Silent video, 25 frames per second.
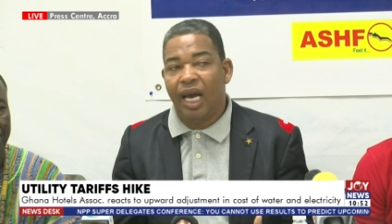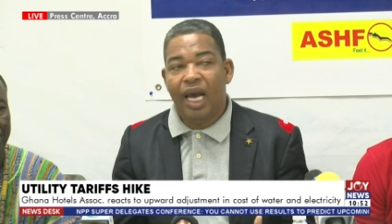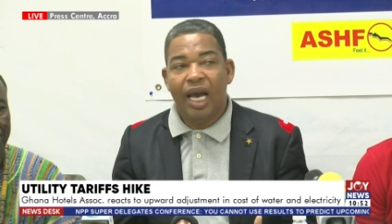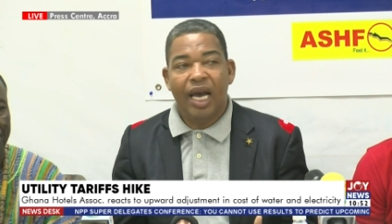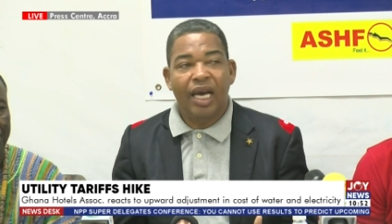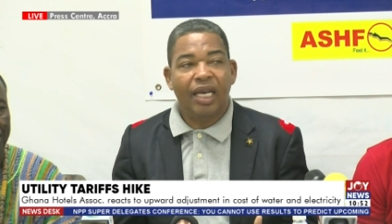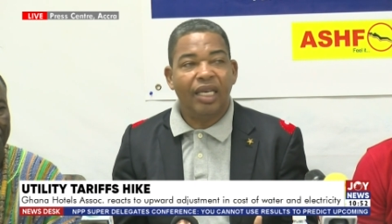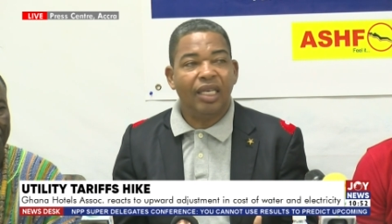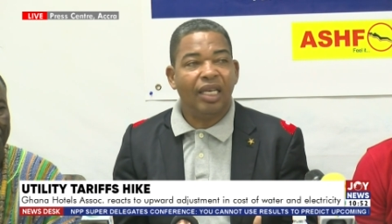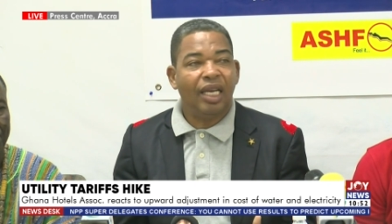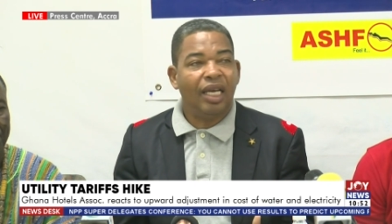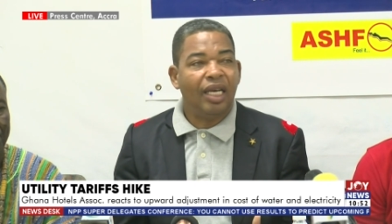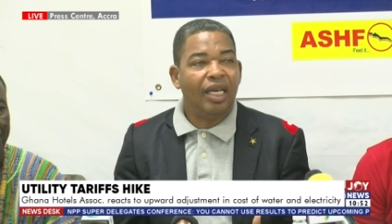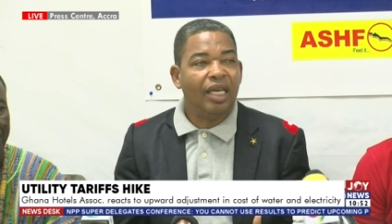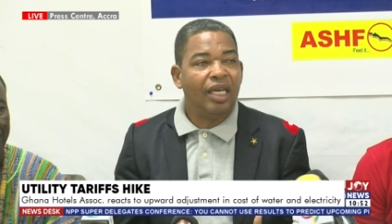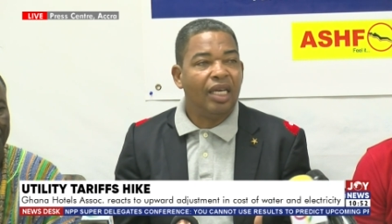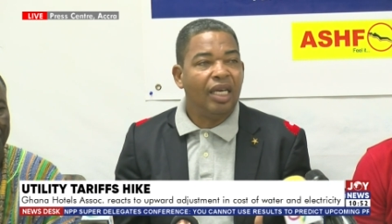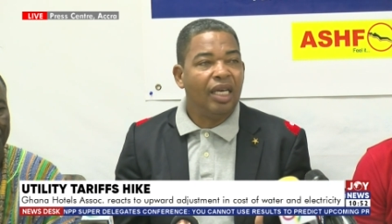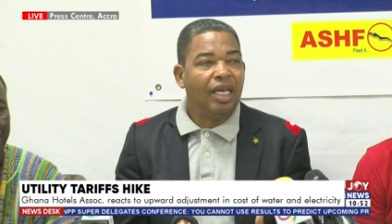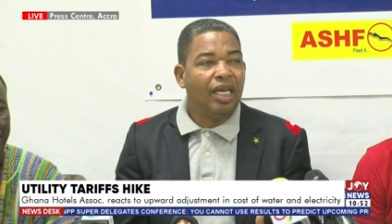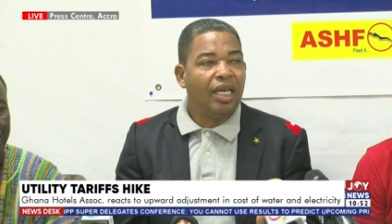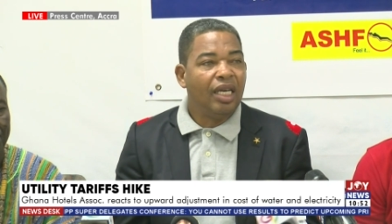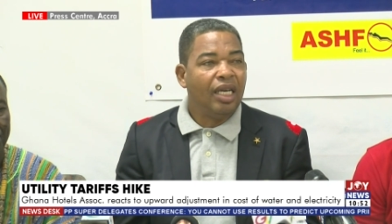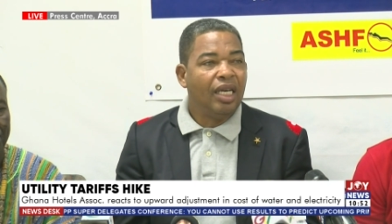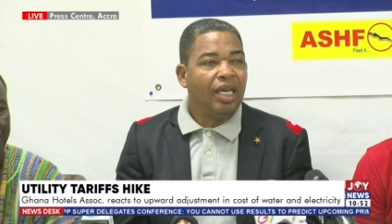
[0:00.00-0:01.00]
And
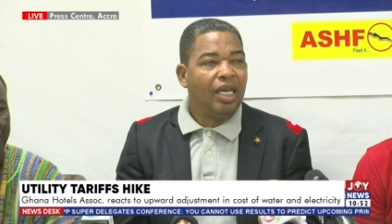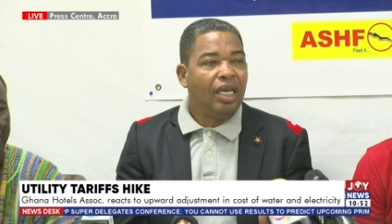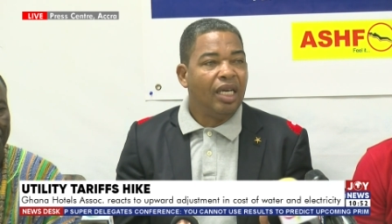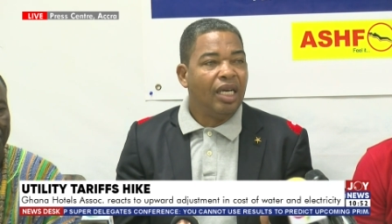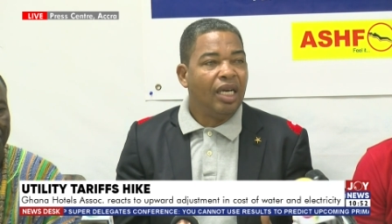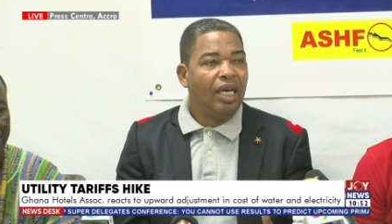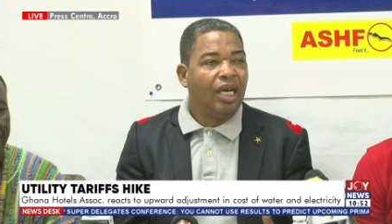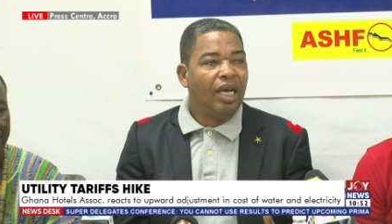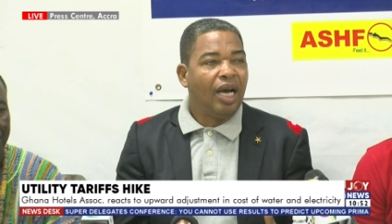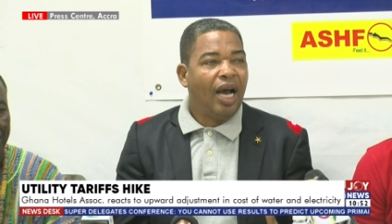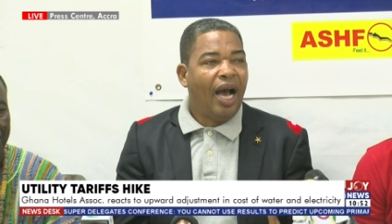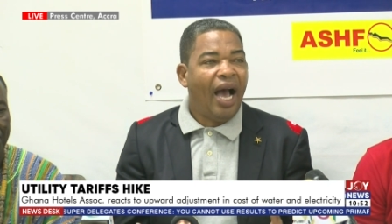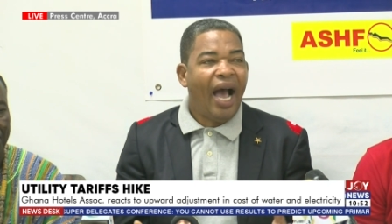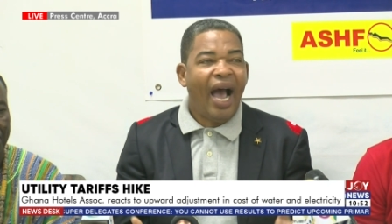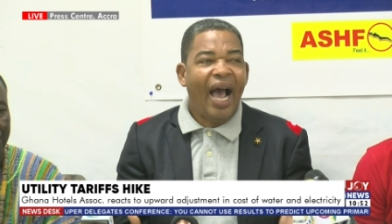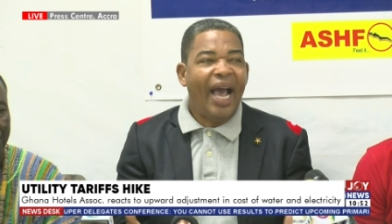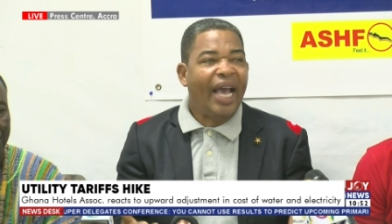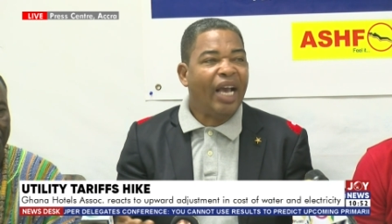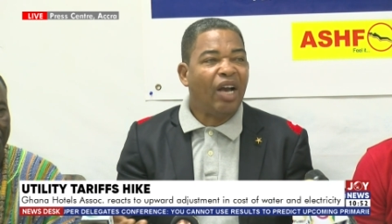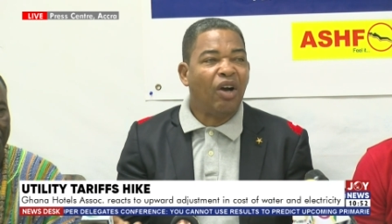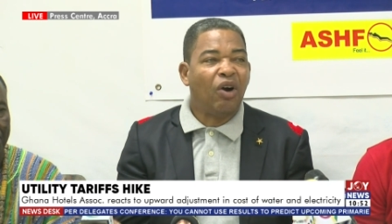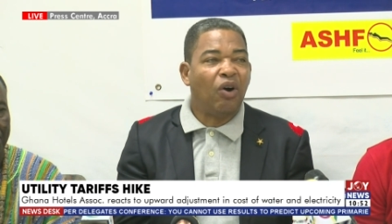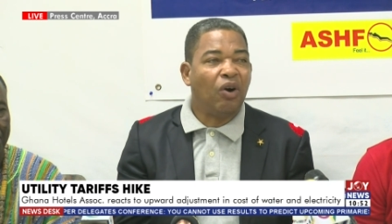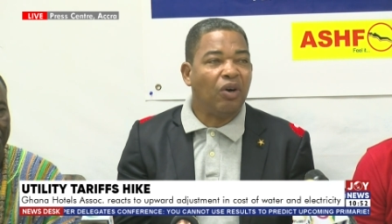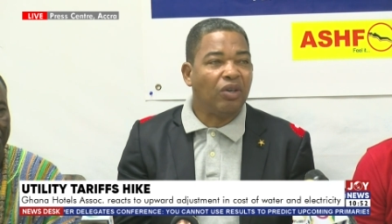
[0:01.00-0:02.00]

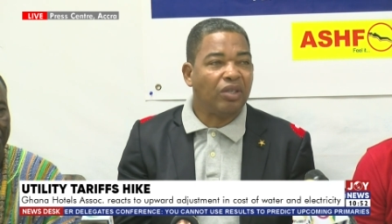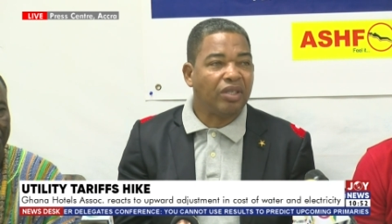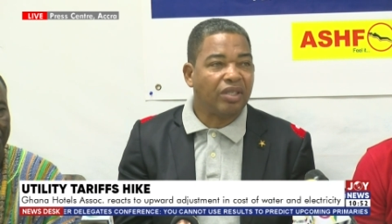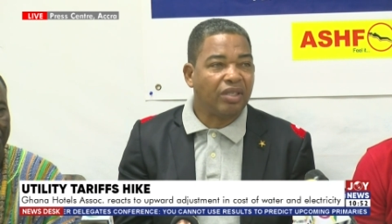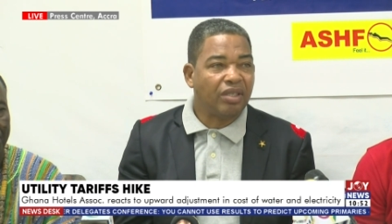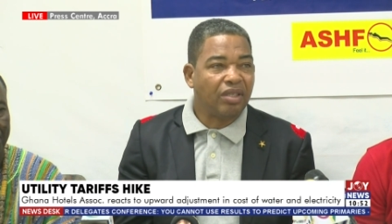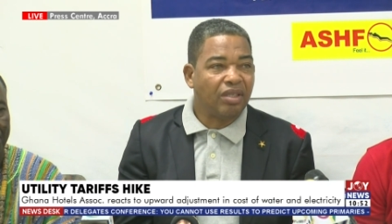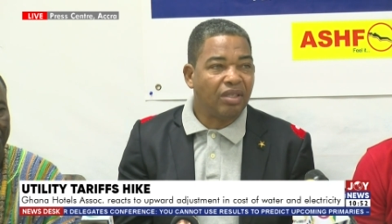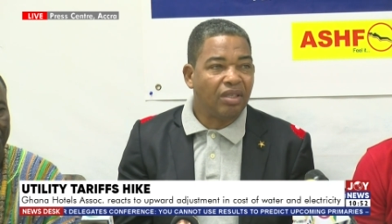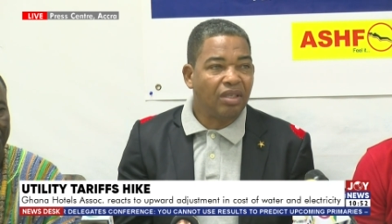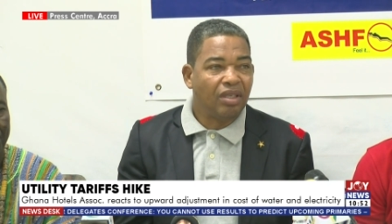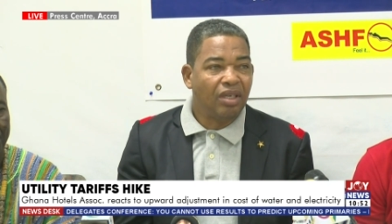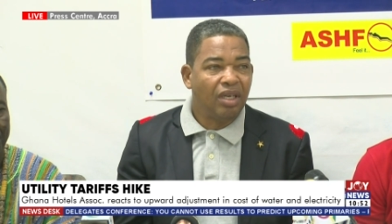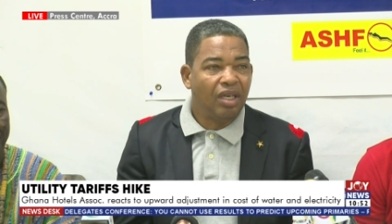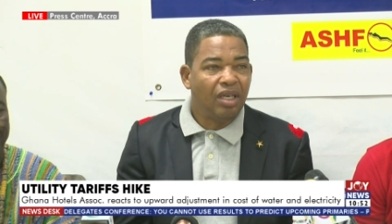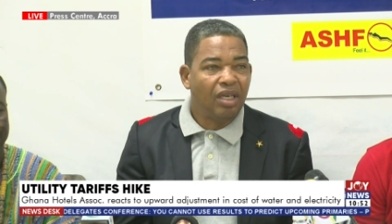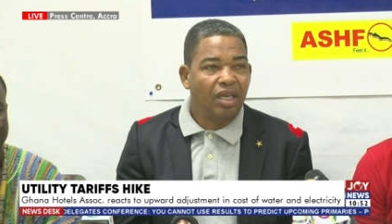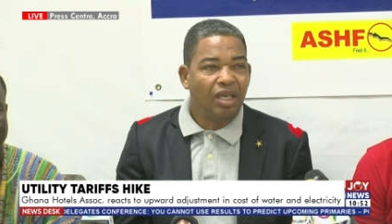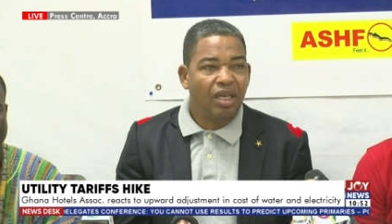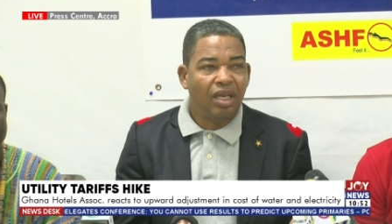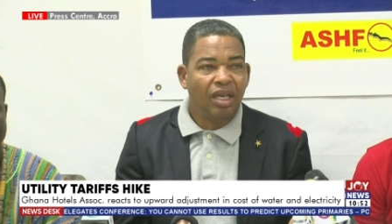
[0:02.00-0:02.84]
high costs.